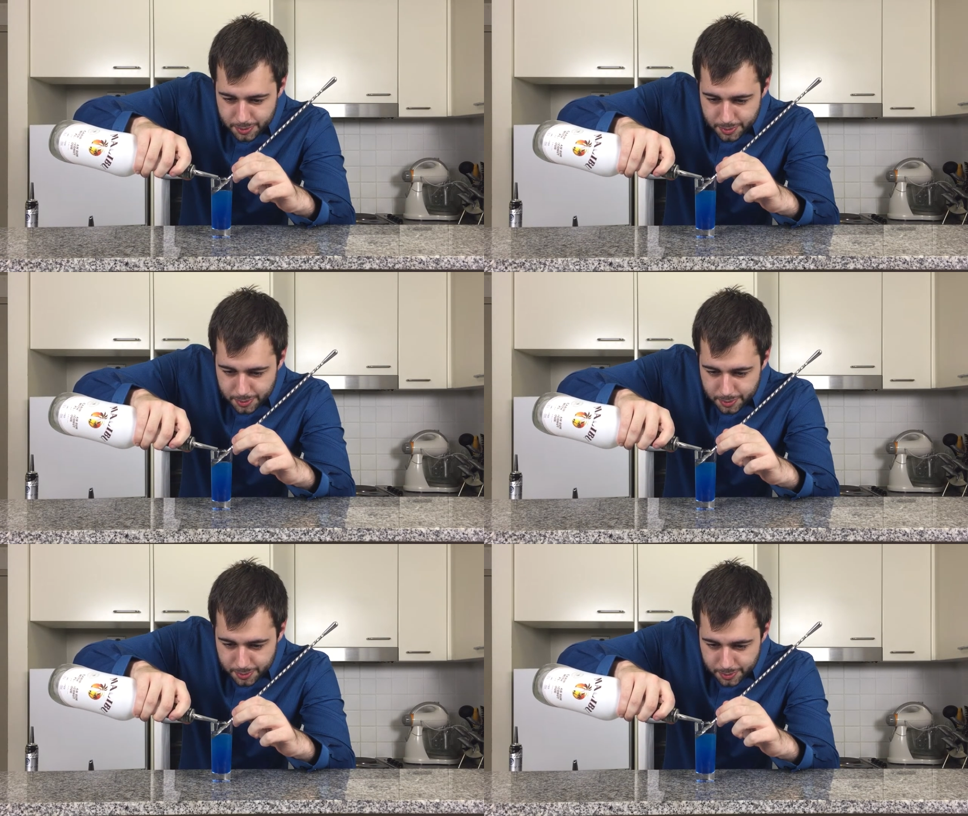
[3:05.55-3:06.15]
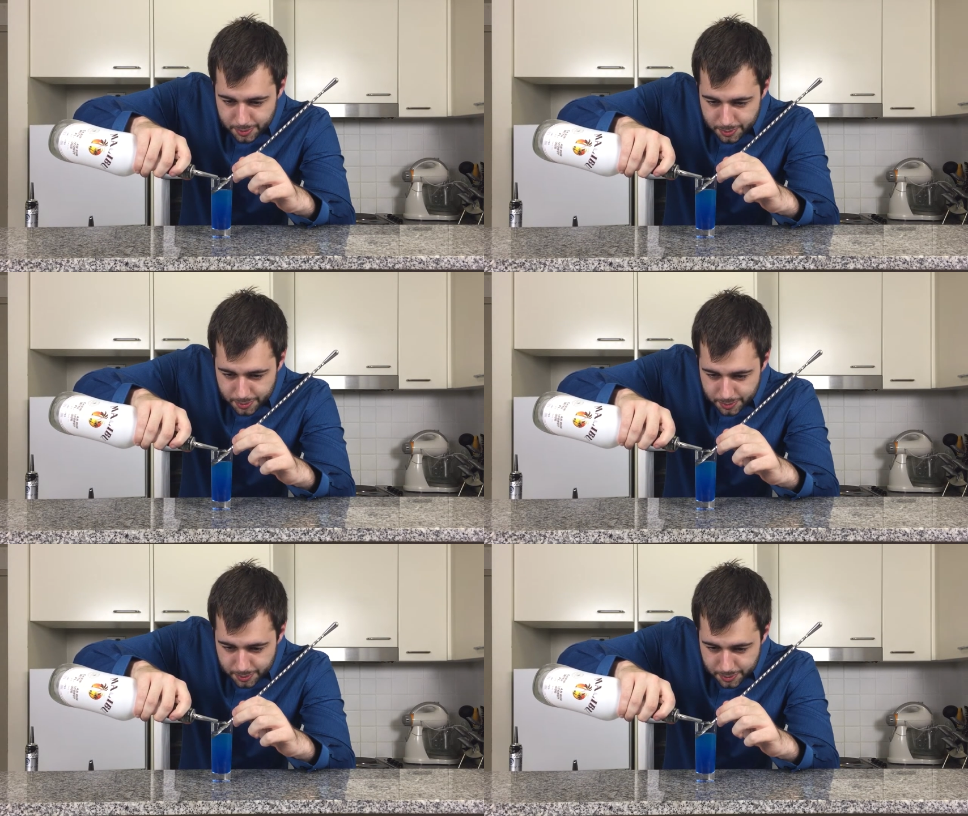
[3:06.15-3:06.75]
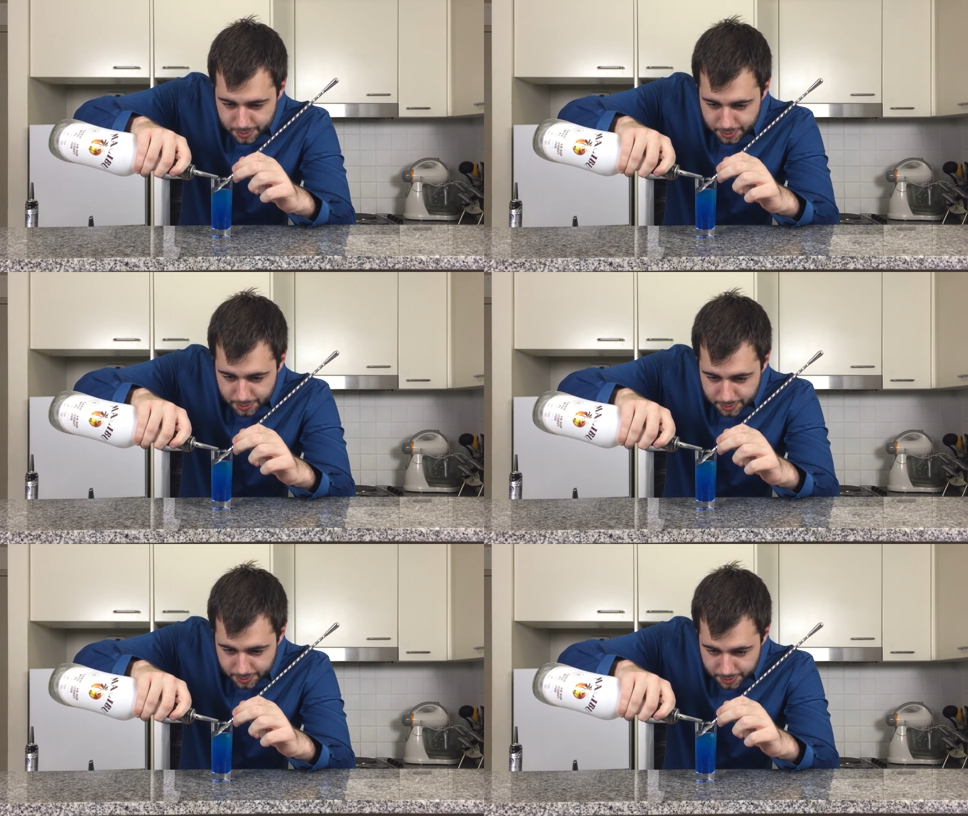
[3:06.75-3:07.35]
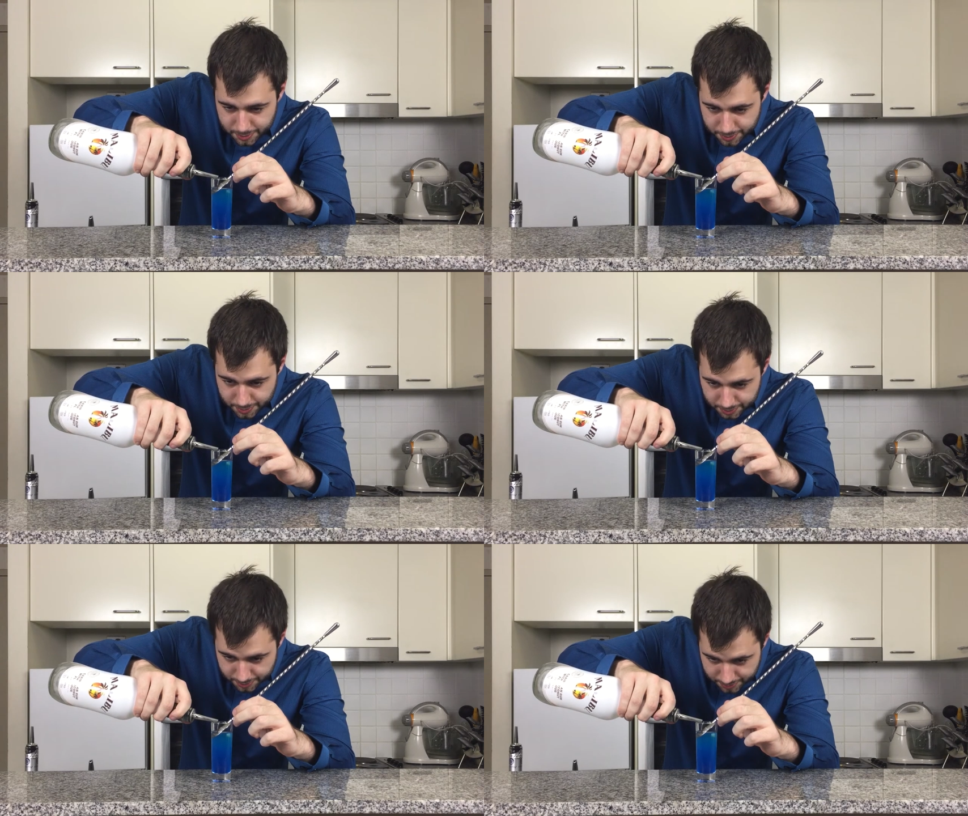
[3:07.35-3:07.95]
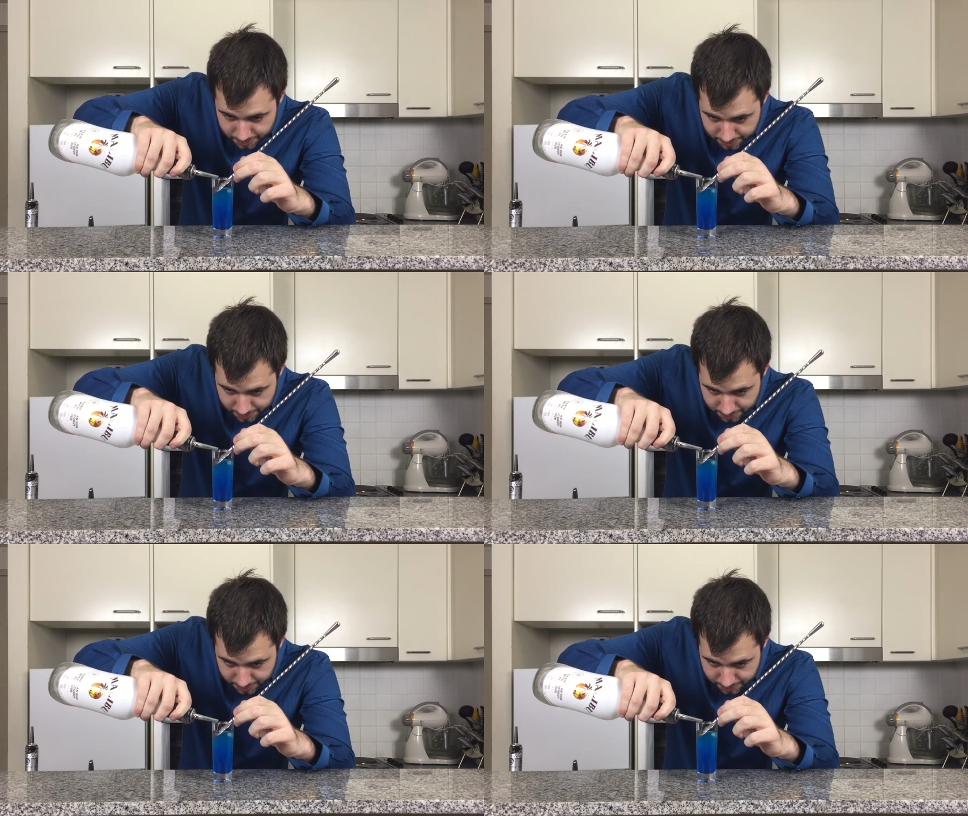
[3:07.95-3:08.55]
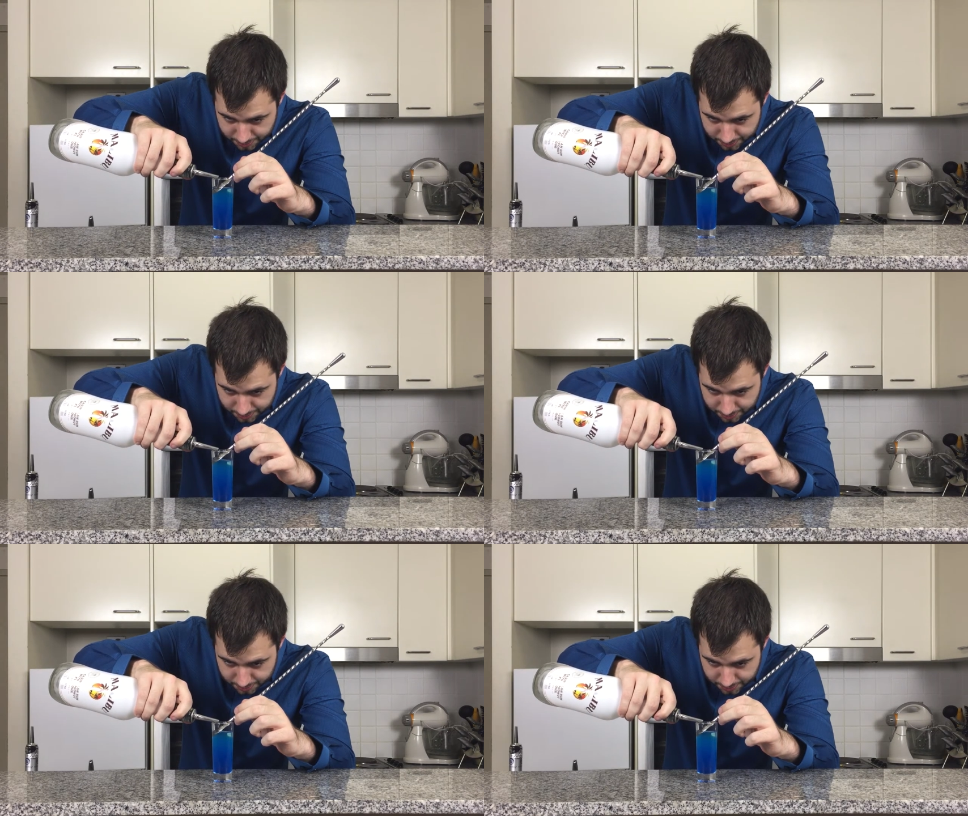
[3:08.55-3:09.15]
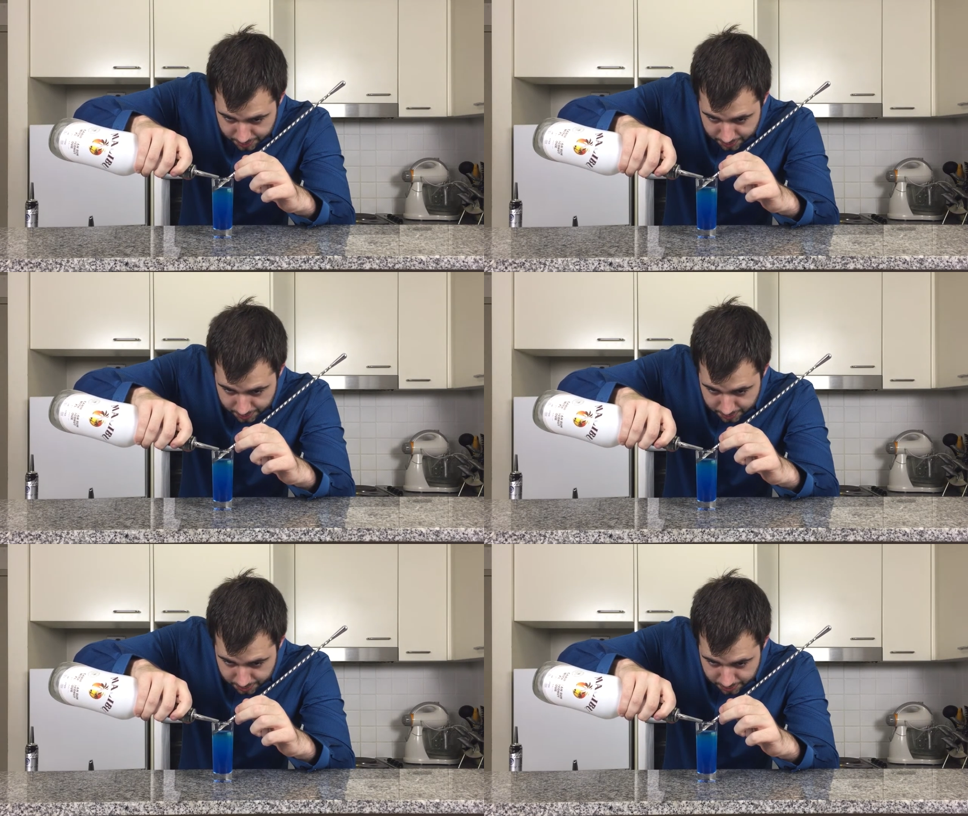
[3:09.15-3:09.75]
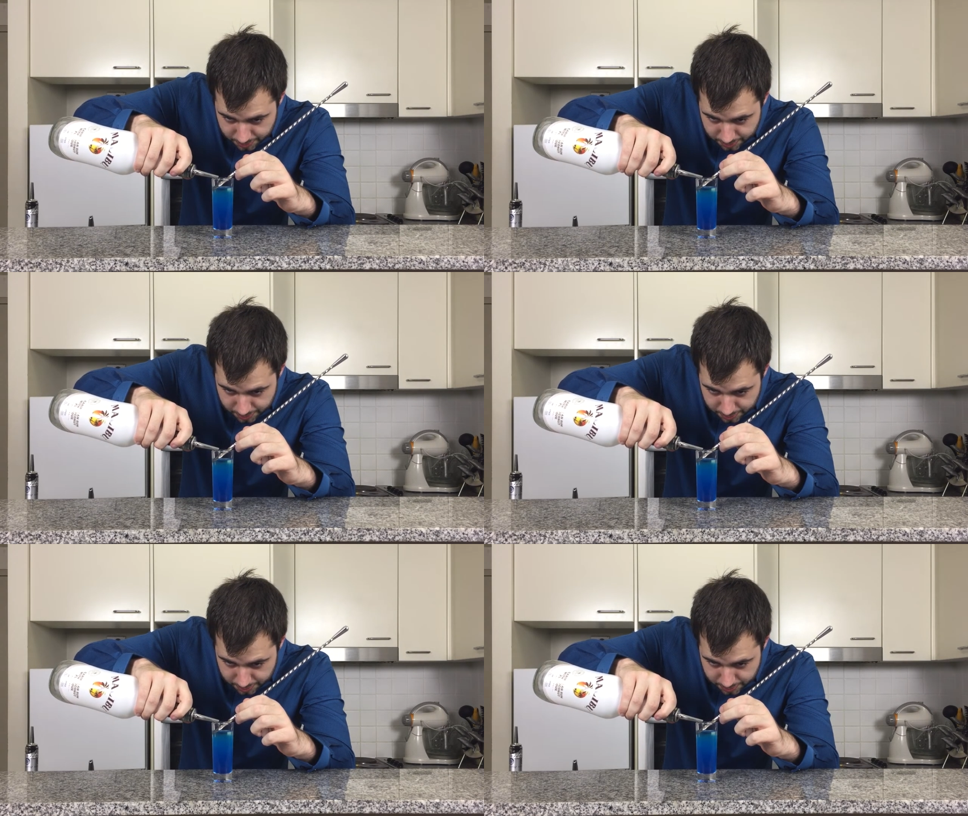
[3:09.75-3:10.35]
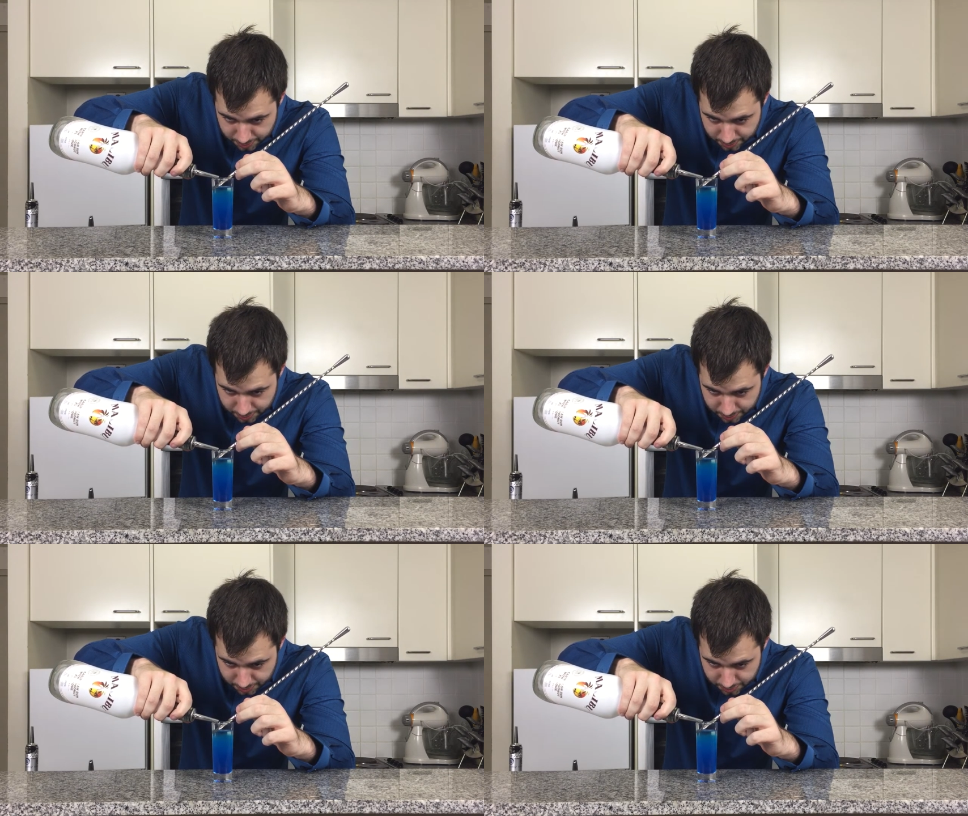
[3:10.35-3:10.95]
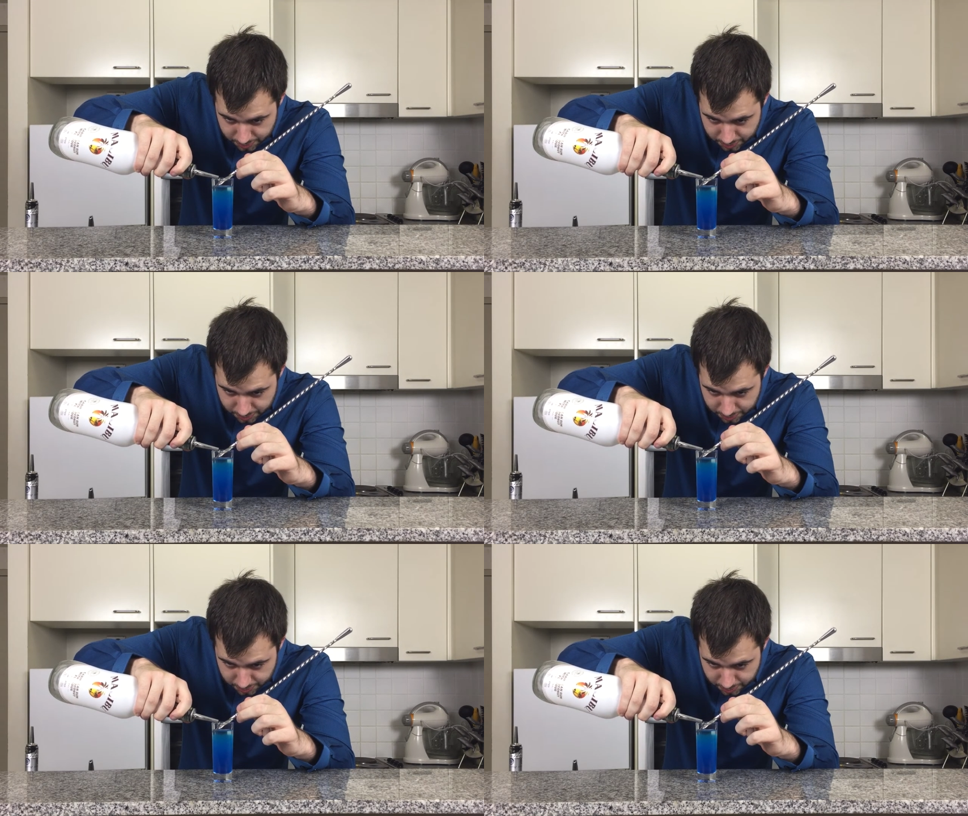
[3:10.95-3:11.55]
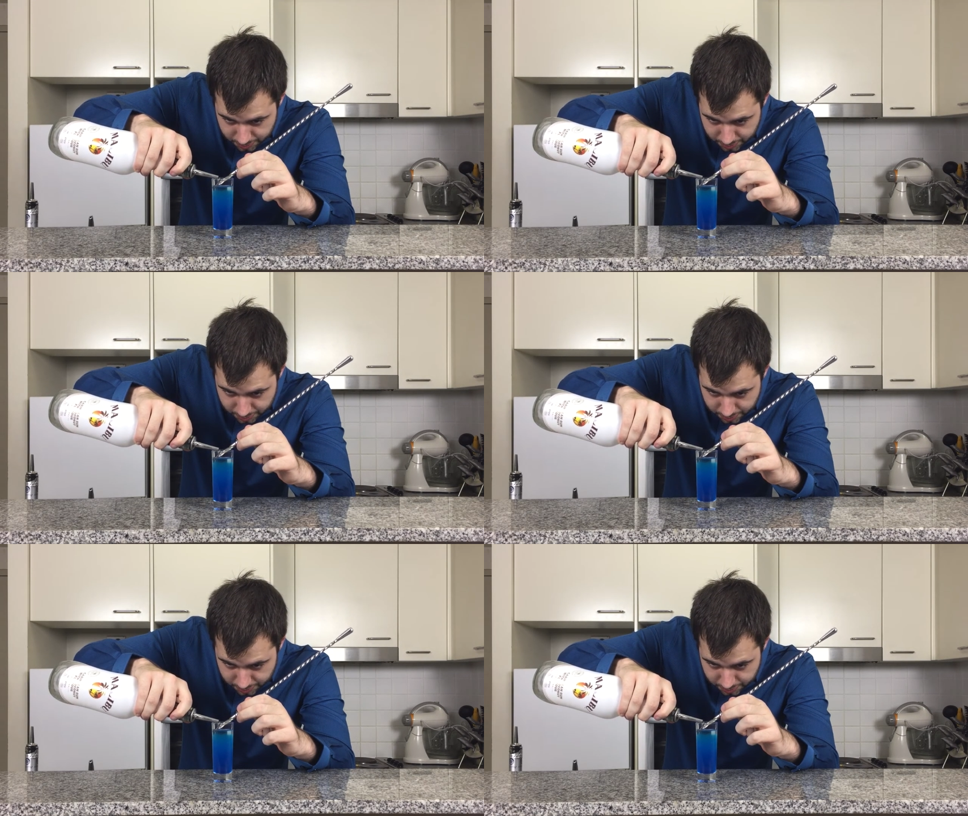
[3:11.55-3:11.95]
Nobody speaks.